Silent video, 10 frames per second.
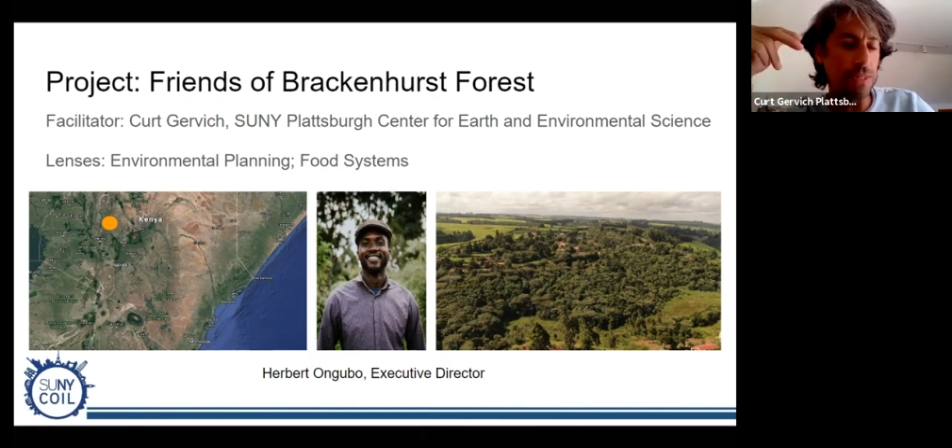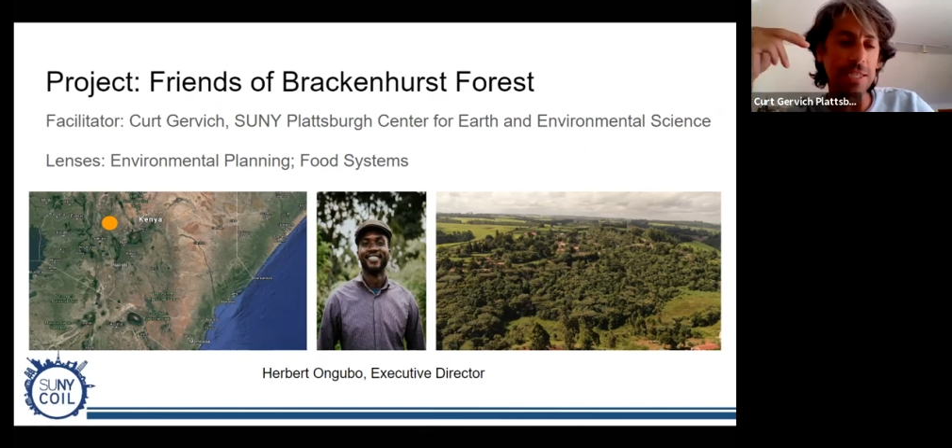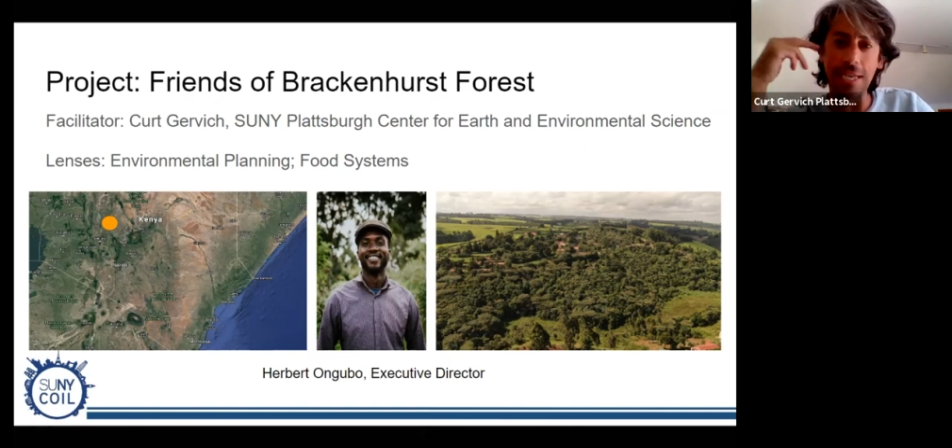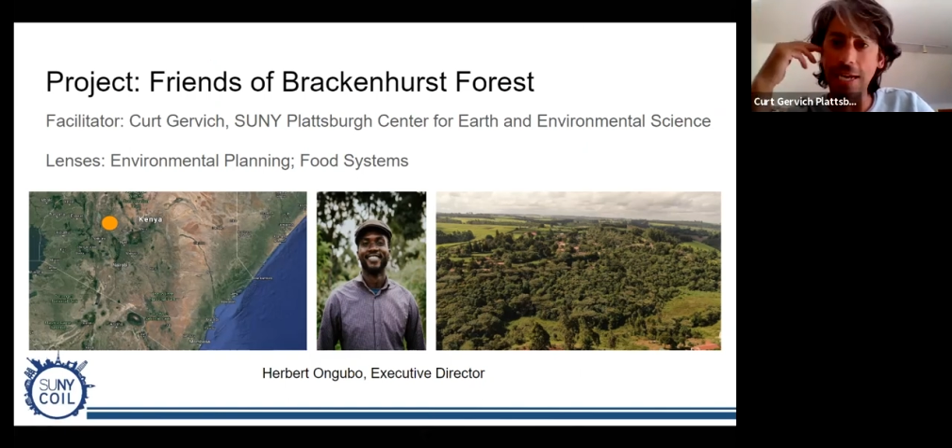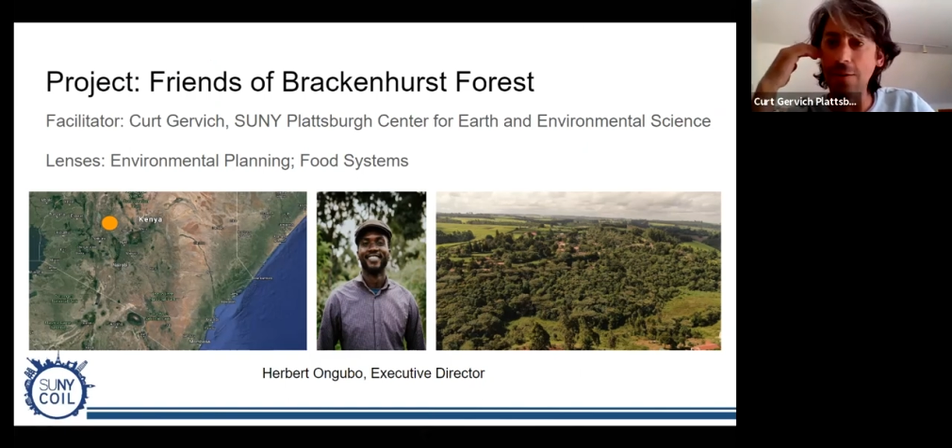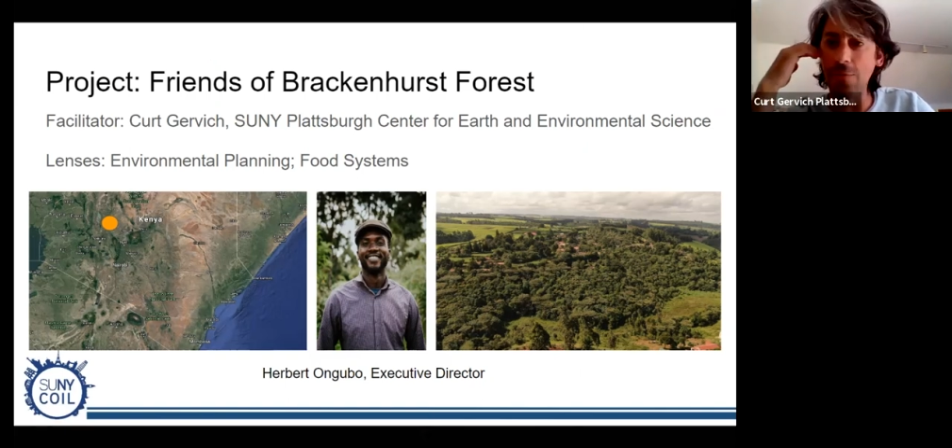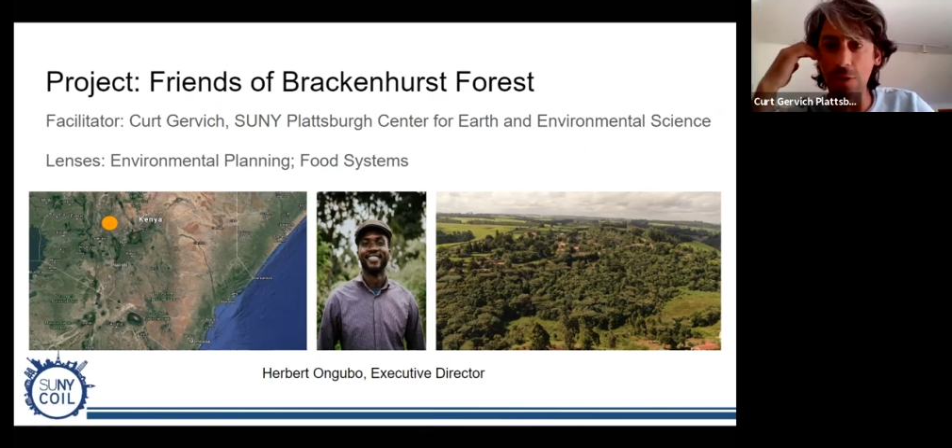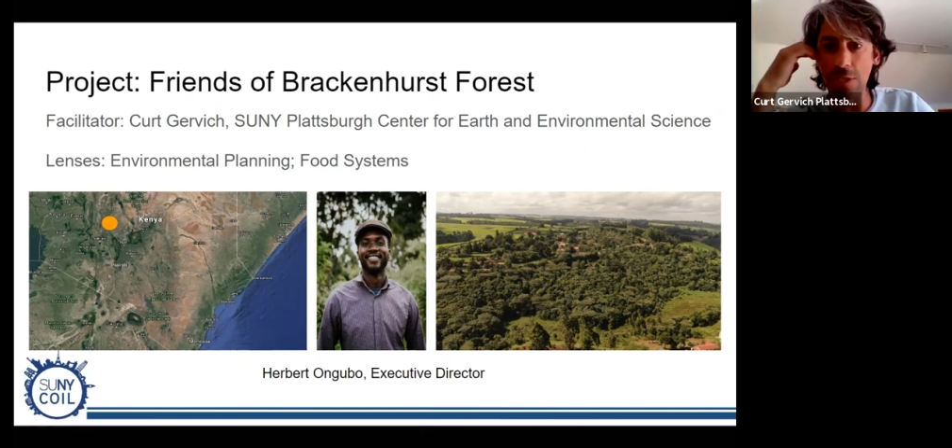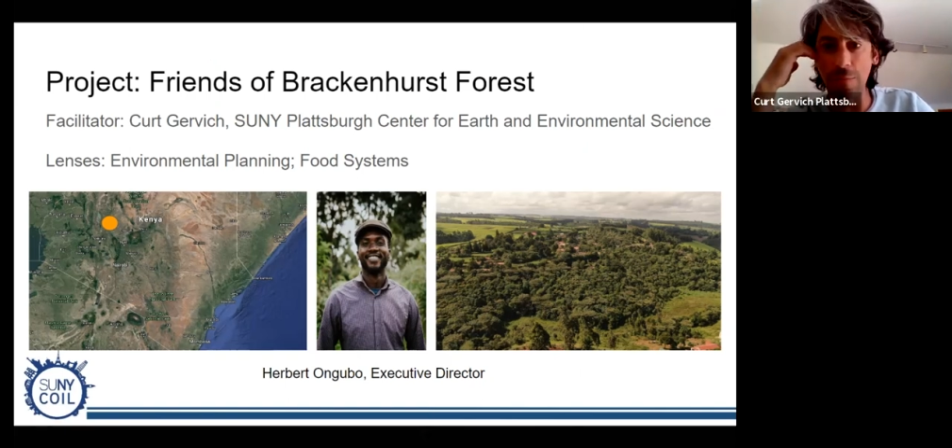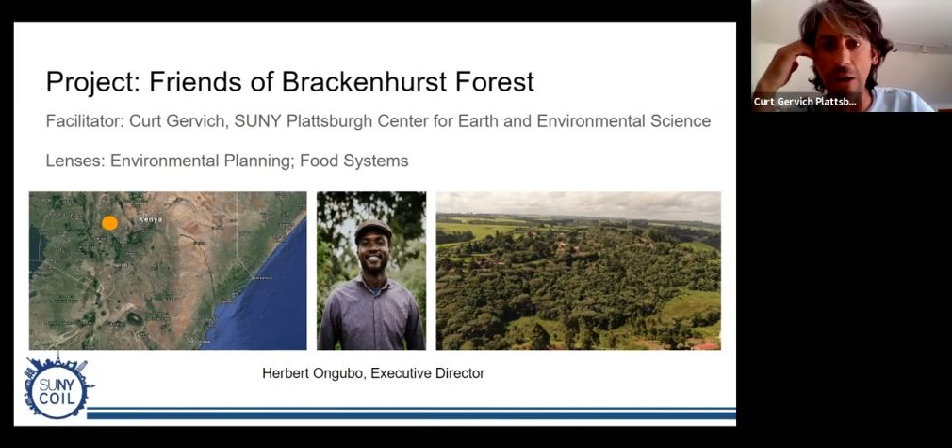And the second
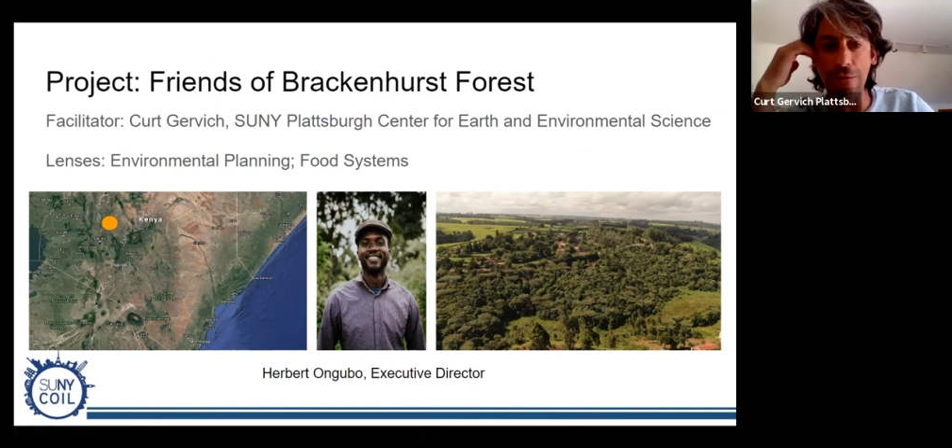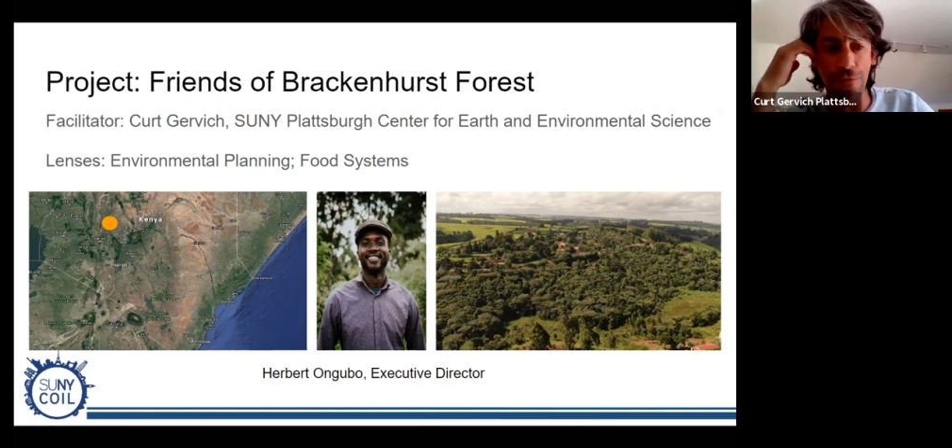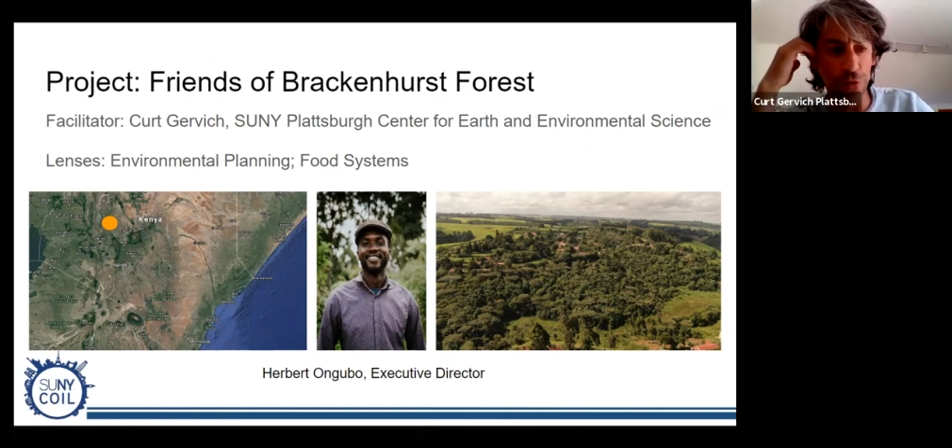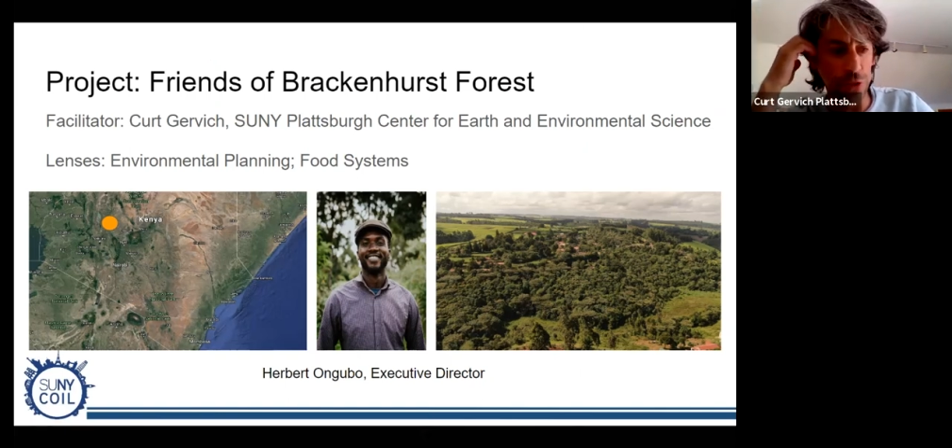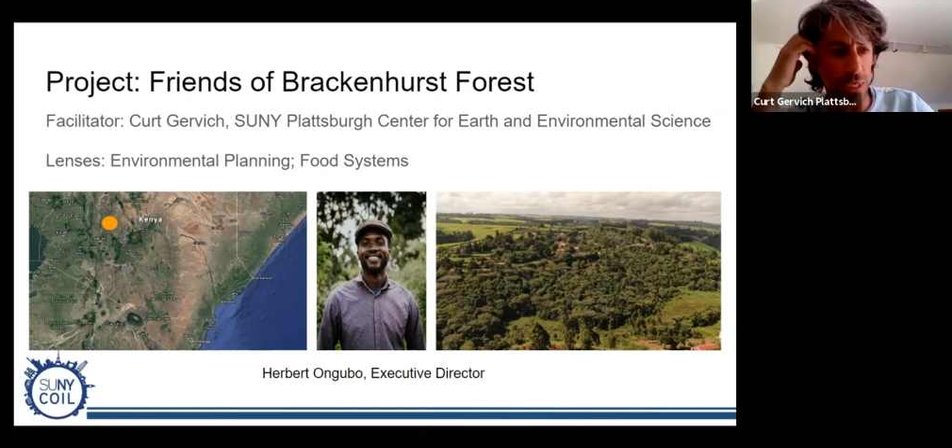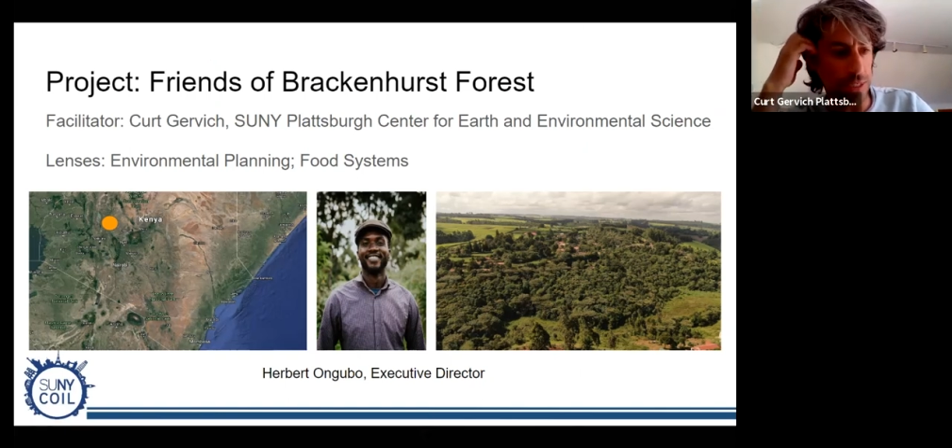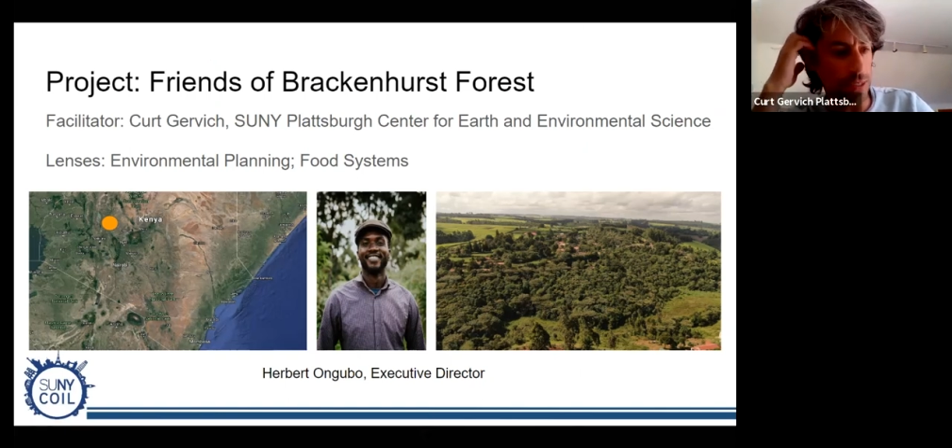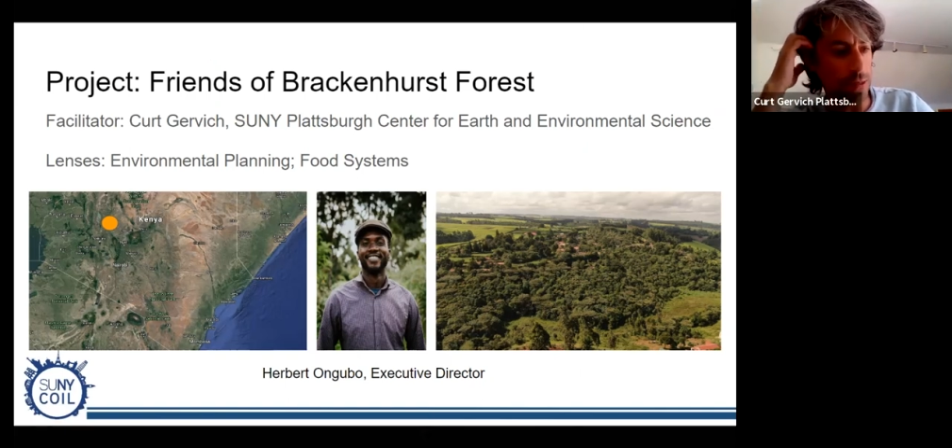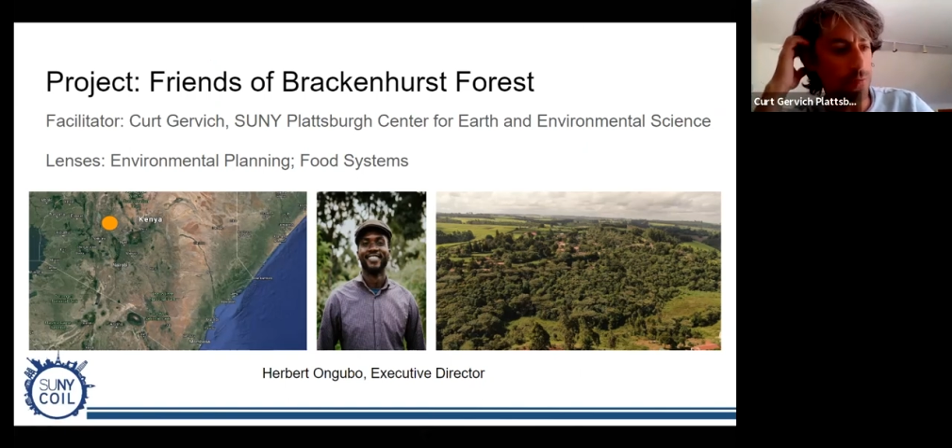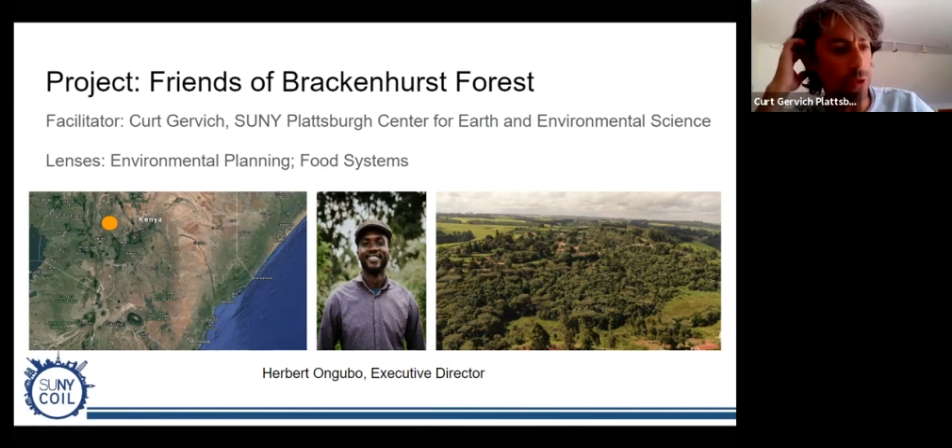was about food
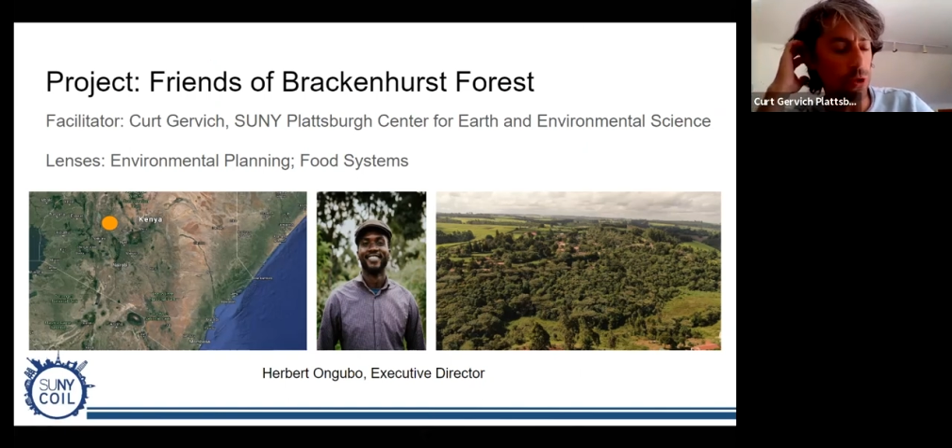systems,